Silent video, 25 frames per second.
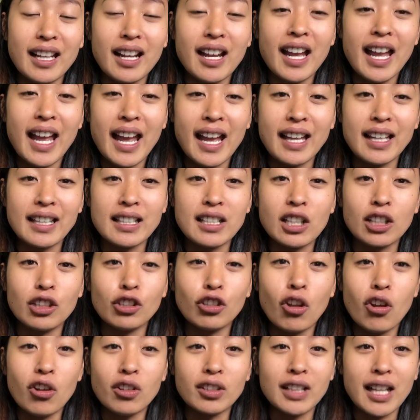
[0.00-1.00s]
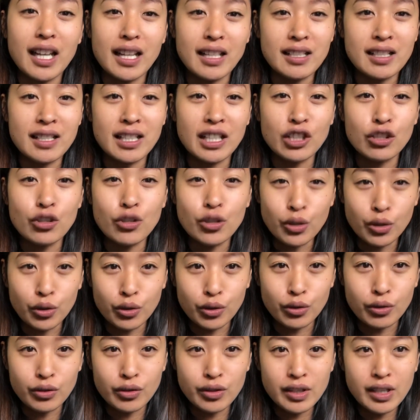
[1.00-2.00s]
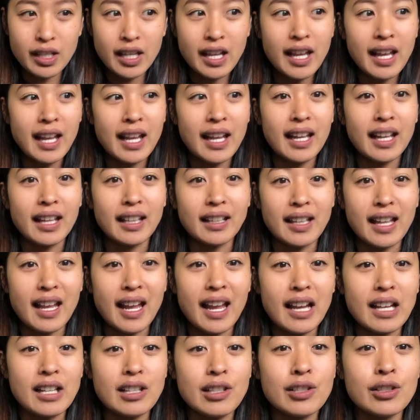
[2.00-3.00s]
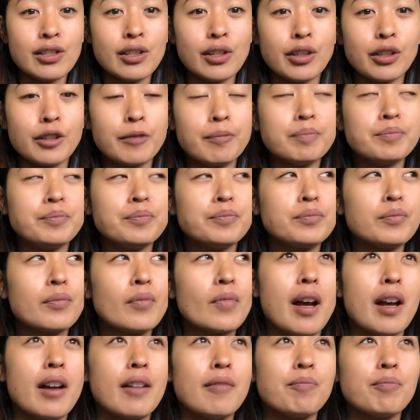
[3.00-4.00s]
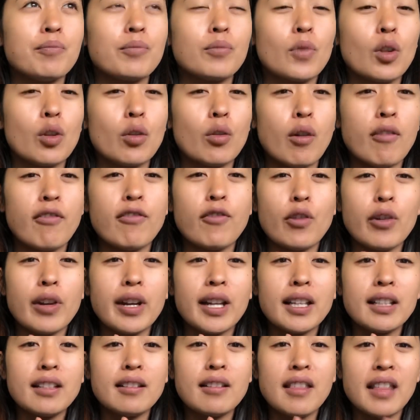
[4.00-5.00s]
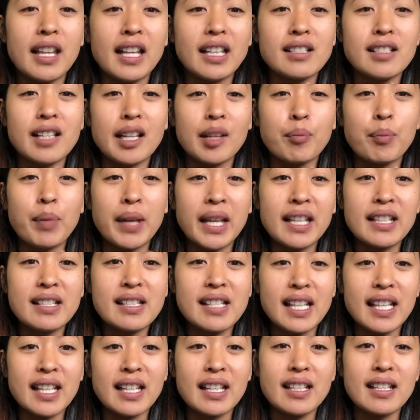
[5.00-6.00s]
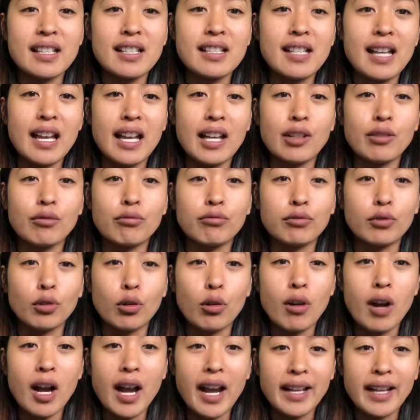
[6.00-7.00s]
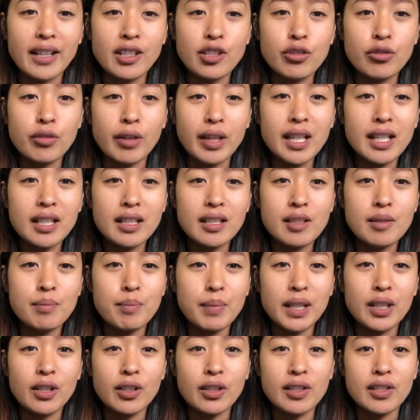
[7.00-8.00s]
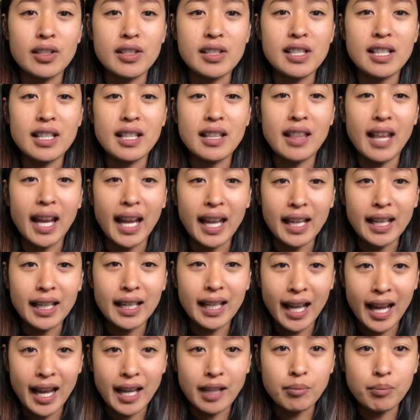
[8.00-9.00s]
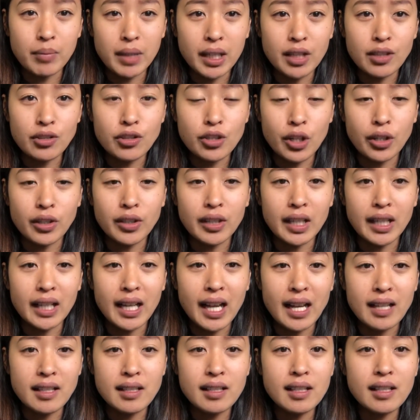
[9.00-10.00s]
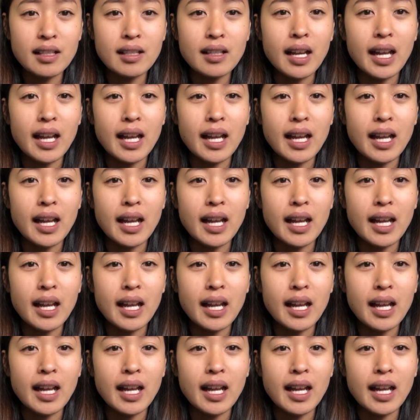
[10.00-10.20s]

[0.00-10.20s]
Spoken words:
I had long-lasting chews in the house. So avoid things like pig's ears and rawhide treats because they can be a choking hazard.